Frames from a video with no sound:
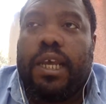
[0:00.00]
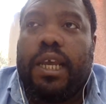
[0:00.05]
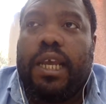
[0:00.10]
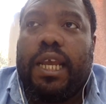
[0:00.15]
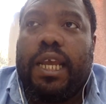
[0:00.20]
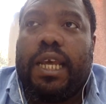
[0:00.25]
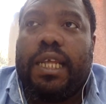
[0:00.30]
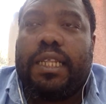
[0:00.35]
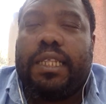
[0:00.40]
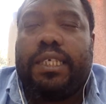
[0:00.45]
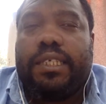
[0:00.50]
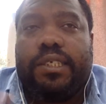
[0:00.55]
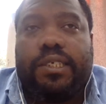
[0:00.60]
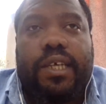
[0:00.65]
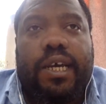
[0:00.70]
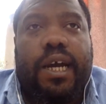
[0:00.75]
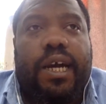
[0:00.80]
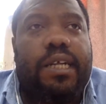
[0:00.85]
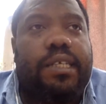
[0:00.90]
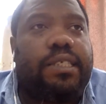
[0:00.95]
And these
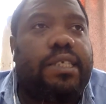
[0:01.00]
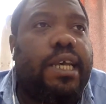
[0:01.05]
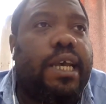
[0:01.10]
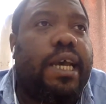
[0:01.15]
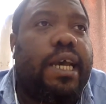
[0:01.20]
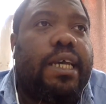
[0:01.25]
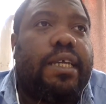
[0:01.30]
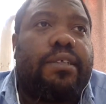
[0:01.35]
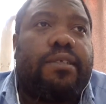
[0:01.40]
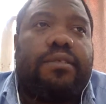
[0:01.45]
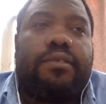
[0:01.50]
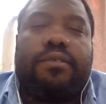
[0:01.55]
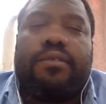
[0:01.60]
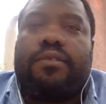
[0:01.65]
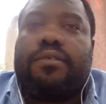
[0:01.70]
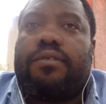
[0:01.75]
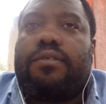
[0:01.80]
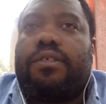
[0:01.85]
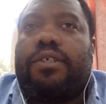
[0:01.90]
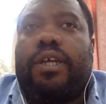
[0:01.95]
gods had,
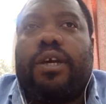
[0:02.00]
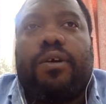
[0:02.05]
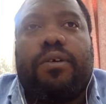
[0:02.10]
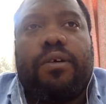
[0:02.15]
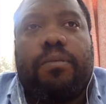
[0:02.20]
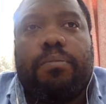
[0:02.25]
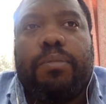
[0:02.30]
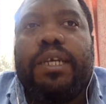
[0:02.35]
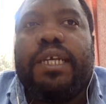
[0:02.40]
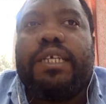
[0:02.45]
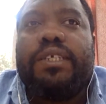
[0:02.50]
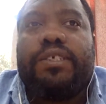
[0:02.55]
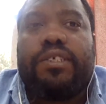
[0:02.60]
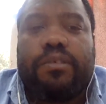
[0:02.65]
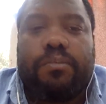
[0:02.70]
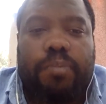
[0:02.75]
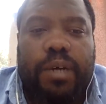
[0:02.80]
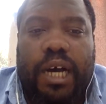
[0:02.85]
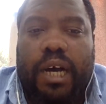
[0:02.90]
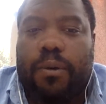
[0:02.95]

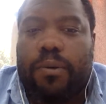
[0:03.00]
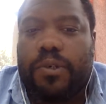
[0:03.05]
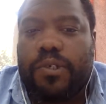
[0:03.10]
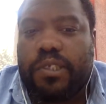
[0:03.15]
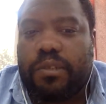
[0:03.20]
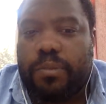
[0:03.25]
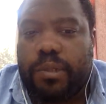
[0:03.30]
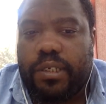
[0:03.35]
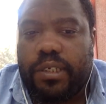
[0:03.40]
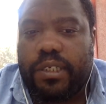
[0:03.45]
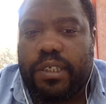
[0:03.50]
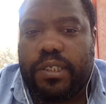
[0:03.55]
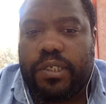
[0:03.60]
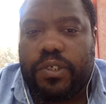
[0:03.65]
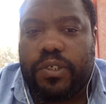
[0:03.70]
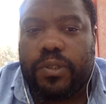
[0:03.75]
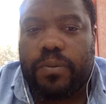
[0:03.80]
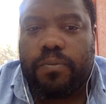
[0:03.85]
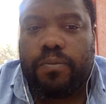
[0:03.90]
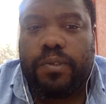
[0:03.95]
amazing powers and
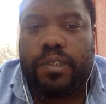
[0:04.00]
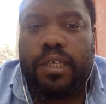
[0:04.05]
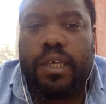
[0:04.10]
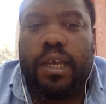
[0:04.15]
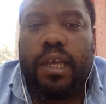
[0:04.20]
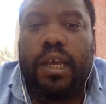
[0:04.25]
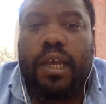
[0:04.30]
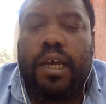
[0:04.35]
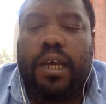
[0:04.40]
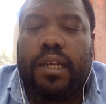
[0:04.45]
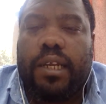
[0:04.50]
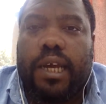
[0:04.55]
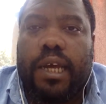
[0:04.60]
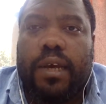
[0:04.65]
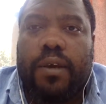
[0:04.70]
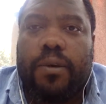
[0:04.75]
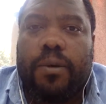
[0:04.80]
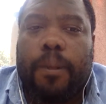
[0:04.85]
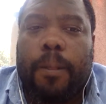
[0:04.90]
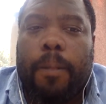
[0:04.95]
abilities.
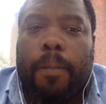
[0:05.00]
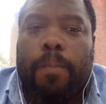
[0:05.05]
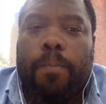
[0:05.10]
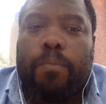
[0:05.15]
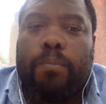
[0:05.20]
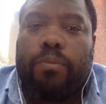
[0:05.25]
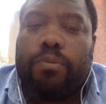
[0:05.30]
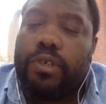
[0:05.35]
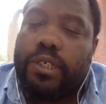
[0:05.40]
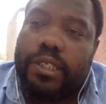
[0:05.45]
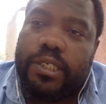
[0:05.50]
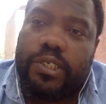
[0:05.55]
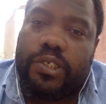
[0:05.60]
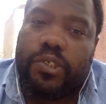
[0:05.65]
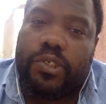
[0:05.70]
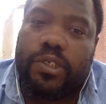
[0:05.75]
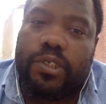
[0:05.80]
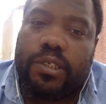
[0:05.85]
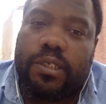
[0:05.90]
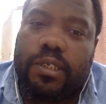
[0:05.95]
Now,
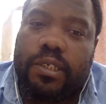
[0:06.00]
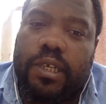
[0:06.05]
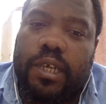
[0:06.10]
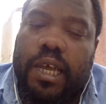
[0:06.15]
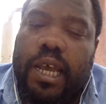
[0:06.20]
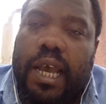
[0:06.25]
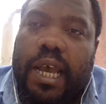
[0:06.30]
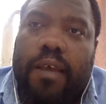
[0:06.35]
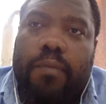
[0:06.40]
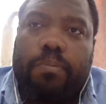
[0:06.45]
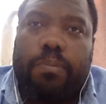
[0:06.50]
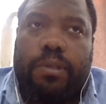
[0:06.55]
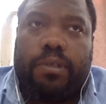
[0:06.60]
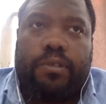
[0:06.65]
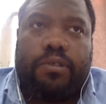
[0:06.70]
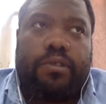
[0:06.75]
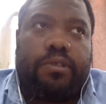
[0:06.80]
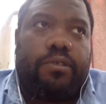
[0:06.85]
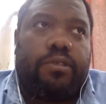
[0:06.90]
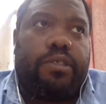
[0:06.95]
priests had
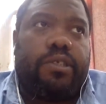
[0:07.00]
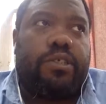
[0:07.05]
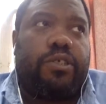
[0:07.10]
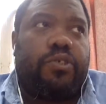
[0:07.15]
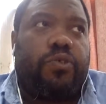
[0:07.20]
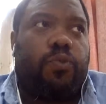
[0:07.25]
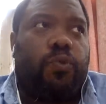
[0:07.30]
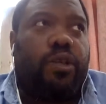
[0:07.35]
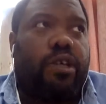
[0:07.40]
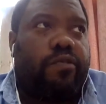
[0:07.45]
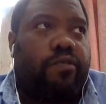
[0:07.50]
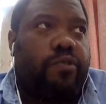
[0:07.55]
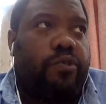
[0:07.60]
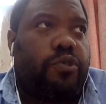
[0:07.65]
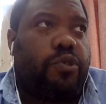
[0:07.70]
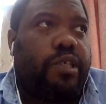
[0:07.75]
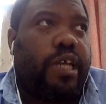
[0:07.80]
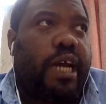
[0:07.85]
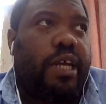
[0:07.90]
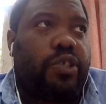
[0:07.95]
built these wonderful
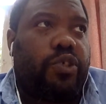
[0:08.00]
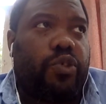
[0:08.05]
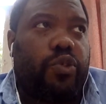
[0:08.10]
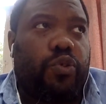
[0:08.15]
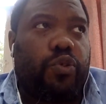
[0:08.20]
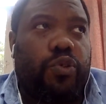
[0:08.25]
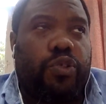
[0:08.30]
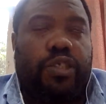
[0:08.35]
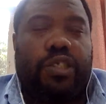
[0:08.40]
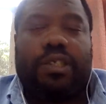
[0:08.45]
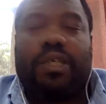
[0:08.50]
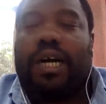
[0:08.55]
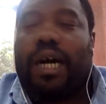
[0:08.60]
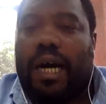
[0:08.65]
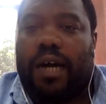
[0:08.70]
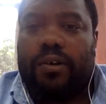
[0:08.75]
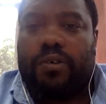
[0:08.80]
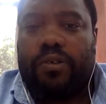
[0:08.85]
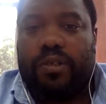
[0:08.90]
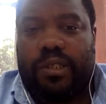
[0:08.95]
statues to
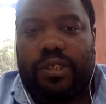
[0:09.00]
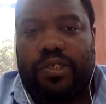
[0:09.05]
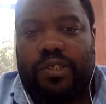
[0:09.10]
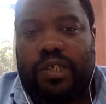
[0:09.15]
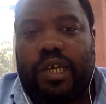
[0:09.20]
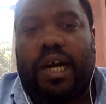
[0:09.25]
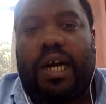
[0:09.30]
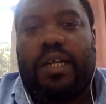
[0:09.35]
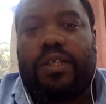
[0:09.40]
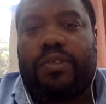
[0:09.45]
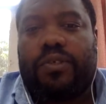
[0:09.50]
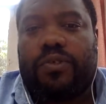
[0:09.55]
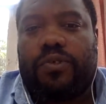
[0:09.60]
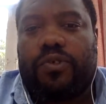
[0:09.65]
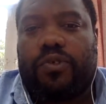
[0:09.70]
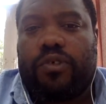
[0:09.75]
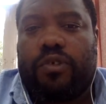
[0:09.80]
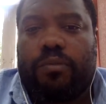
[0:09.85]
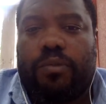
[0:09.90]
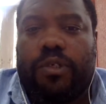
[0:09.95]
honor these gods in
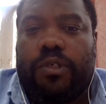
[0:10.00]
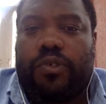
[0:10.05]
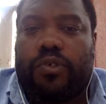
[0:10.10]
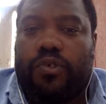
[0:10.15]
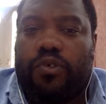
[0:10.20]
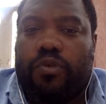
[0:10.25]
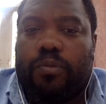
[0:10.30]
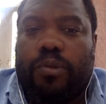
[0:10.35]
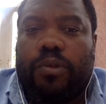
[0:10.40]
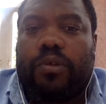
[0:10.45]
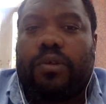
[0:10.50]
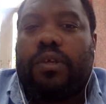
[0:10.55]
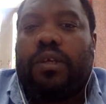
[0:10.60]
Sumer.